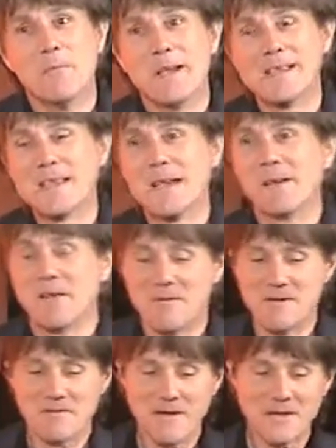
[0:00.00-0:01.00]
But it
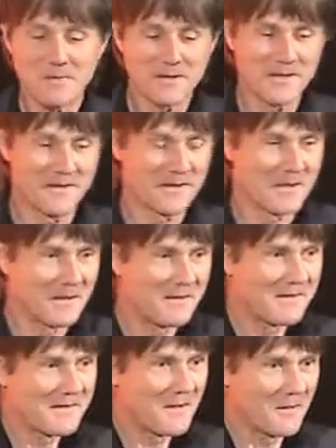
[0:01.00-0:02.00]
was around about then that I
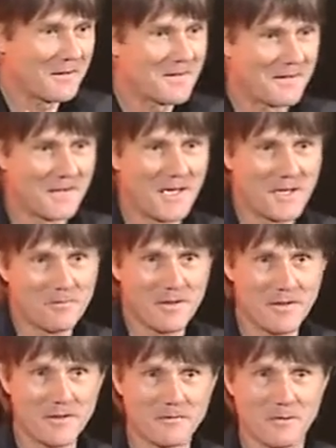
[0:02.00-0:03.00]
started thinking
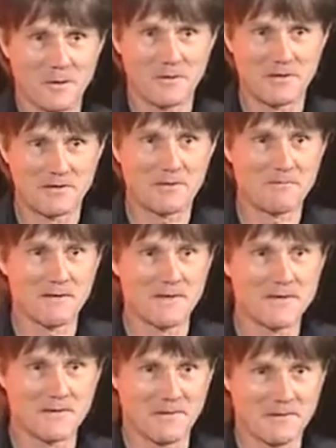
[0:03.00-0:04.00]
about the advantages of
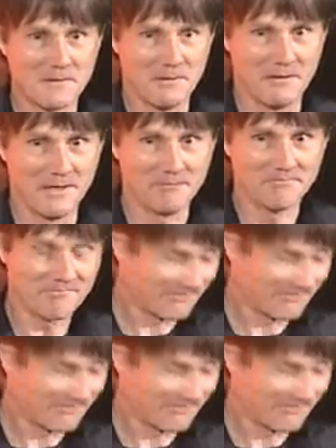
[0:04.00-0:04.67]
distance learning.